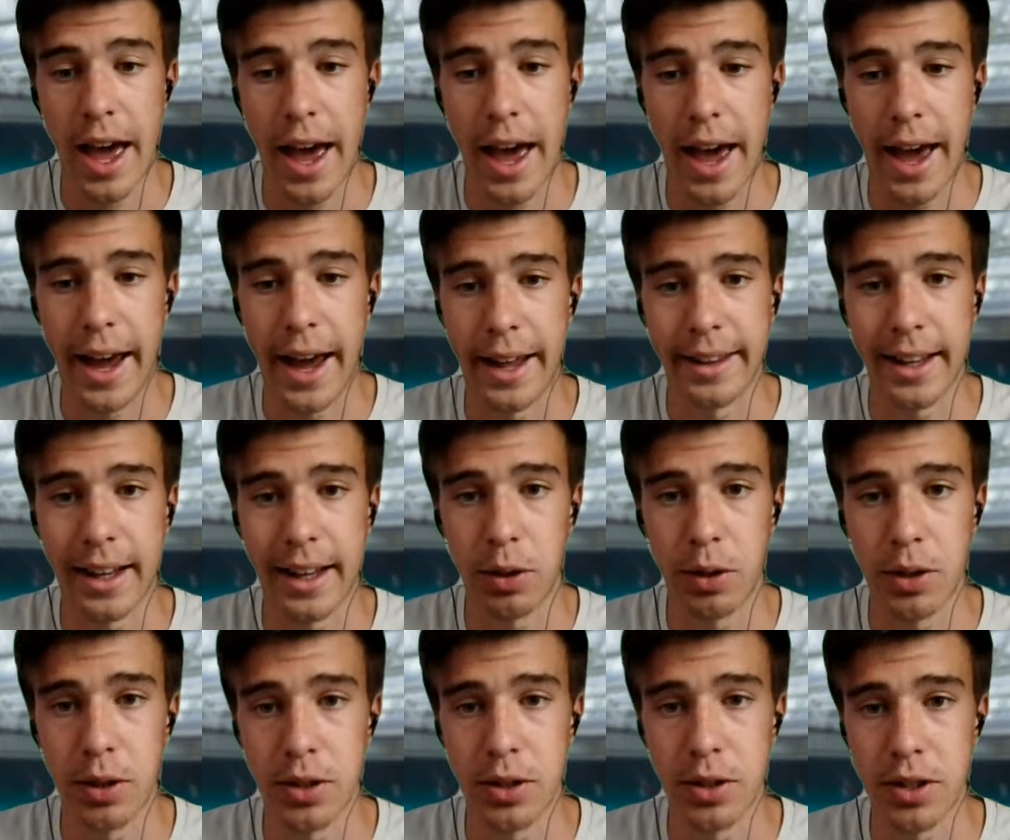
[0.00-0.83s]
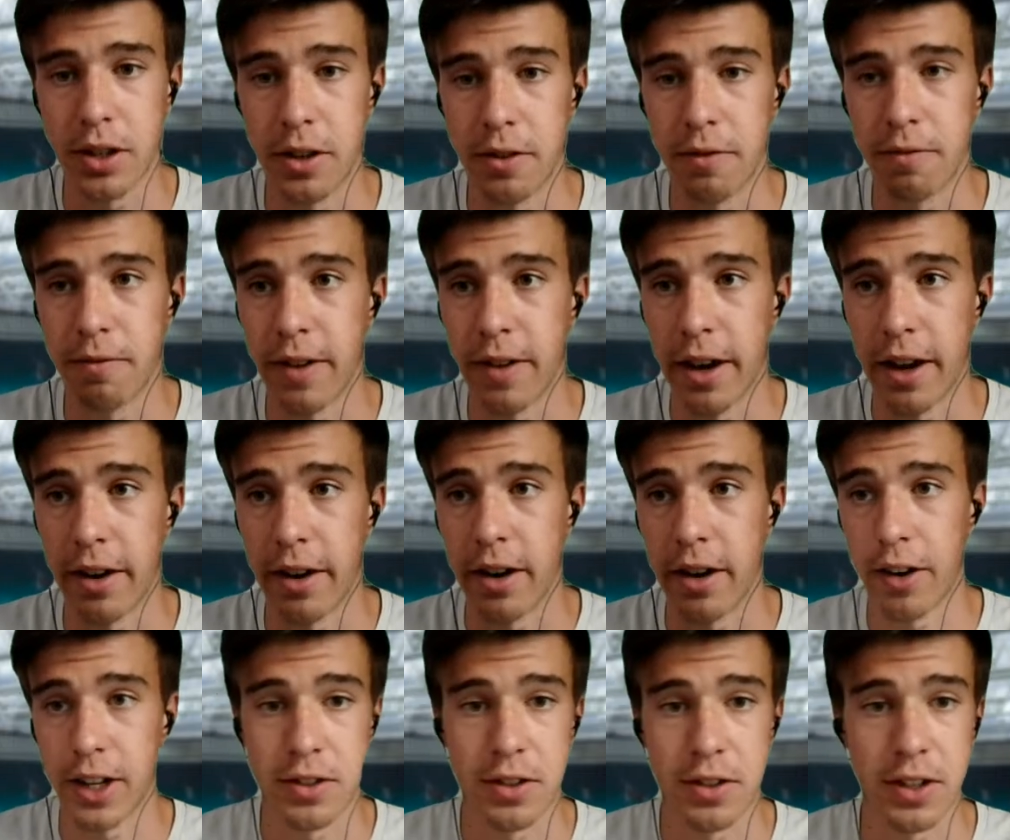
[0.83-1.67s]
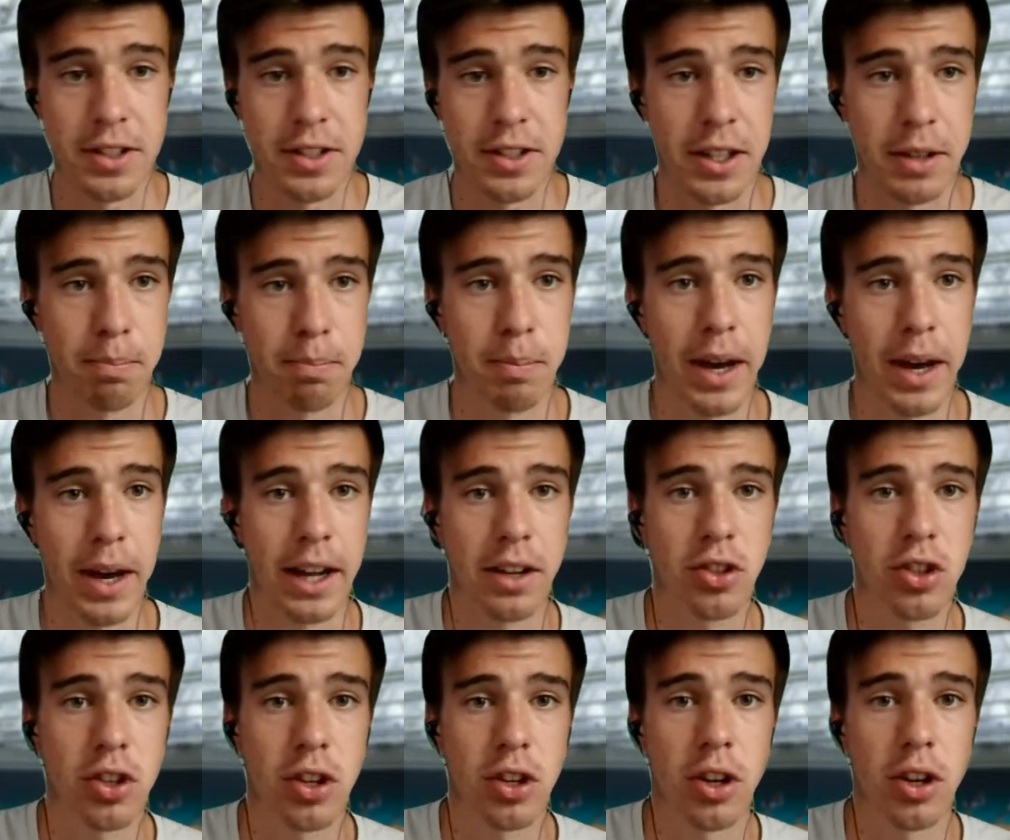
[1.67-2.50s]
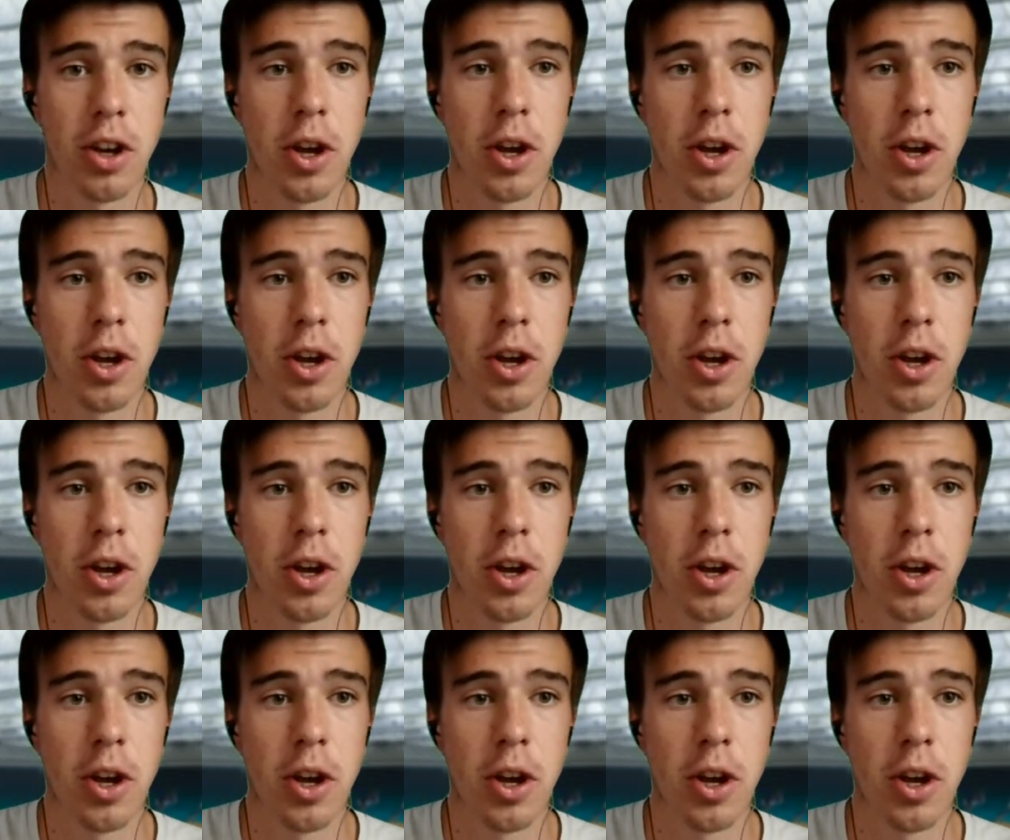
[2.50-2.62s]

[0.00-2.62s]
and that was a very interesting match.